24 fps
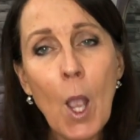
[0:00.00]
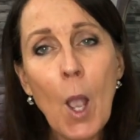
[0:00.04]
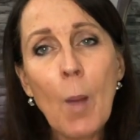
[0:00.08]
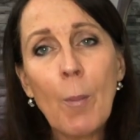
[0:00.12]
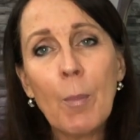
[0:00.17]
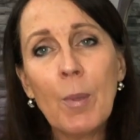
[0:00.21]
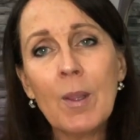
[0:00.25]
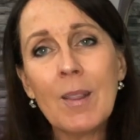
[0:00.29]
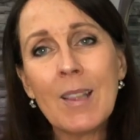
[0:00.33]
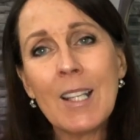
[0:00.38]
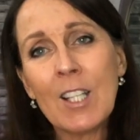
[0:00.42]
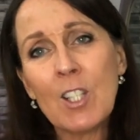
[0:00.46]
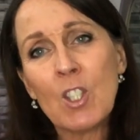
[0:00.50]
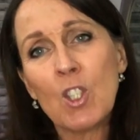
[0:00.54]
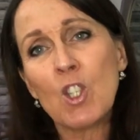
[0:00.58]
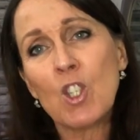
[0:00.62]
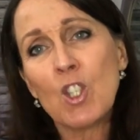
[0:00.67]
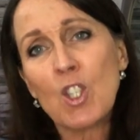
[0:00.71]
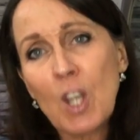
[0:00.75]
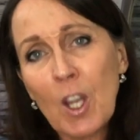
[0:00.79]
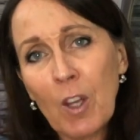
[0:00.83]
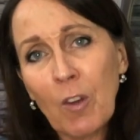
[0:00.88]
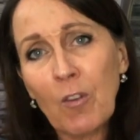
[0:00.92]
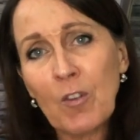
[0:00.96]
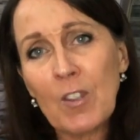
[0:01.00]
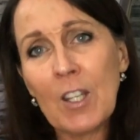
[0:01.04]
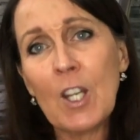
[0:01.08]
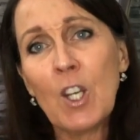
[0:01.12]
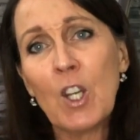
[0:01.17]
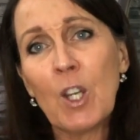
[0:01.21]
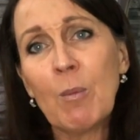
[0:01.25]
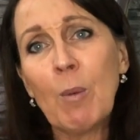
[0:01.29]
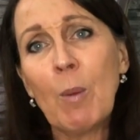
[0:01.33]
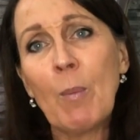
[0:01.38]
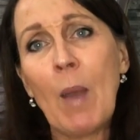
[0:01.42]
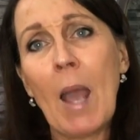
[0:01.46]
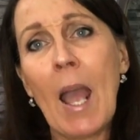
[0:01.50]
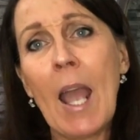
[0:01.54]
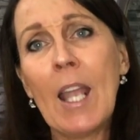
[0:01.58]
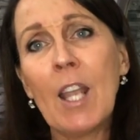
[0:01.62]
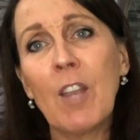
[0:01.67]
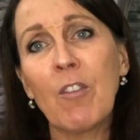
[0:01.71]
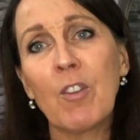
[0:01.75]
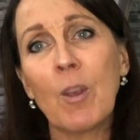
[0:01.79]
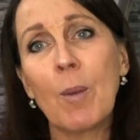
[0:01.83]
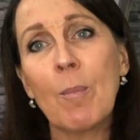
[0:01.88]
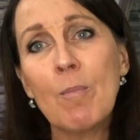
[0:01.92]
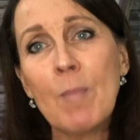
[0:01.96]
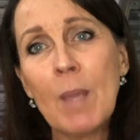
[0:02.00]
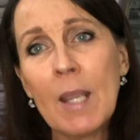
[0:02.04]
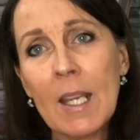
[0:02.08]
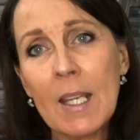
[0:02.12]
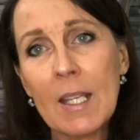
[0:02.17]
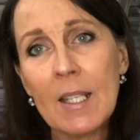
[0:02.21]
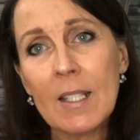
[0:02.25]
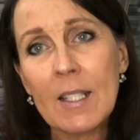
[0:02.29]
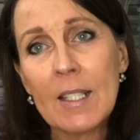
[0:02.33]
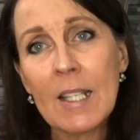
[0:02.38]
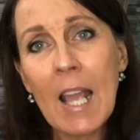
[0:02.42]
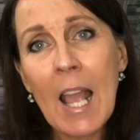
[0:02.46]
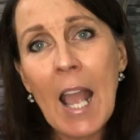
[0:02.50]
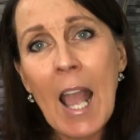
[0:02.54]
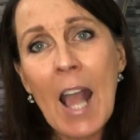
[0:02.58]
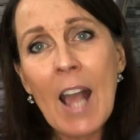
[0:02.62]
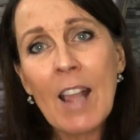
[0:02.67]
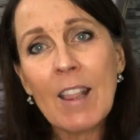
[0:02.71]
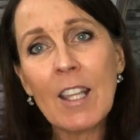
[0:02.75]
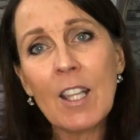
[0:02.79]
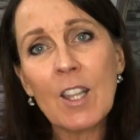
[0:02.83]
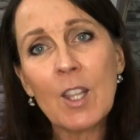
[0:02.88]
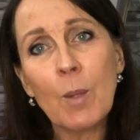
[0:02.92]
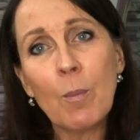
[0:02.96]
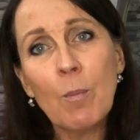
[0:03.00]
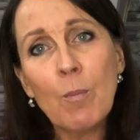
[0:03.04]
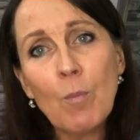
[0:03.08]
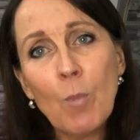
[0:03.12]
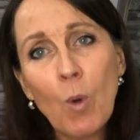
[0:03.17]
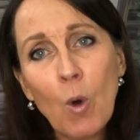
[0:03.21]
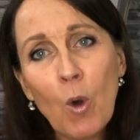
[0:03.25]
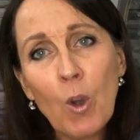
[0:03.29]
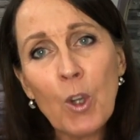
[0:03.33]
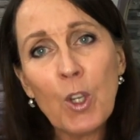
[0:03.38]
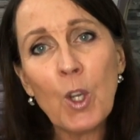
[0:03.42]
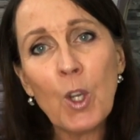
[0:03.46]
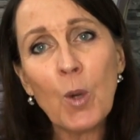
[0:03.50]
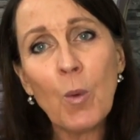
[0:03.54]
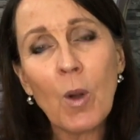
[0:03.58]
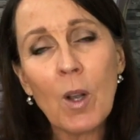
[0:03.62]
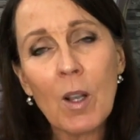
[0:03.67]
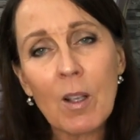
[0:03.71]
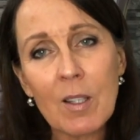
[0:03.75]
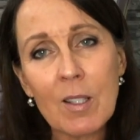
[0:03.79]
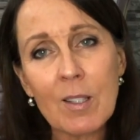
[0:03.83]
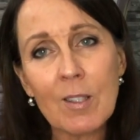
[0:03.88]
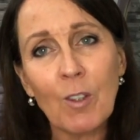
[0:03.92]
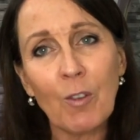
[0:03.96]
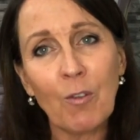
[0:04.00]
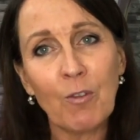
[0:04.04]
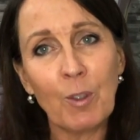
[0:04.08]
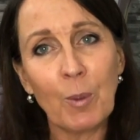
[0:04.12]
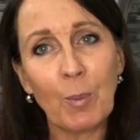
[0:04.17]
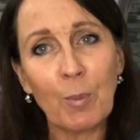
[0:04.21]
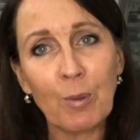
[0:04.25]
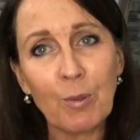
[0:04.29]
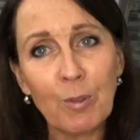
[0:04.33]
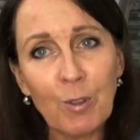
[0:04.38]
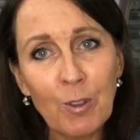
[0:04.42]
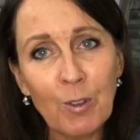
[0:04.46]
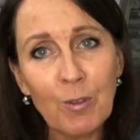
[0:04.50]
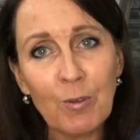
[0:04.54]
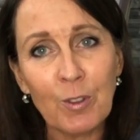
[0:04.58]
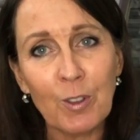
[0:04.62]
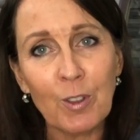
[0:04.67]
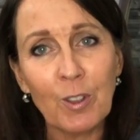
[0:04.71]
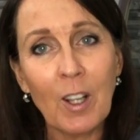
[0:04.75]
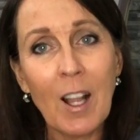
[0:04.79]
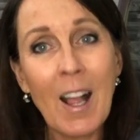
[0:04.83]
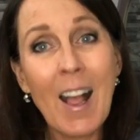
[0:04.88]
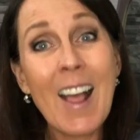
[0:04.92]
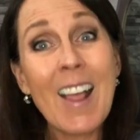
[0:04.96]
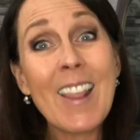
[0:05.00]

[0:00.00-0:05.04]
But this shift in human behaviour means that the more you hustle for approval,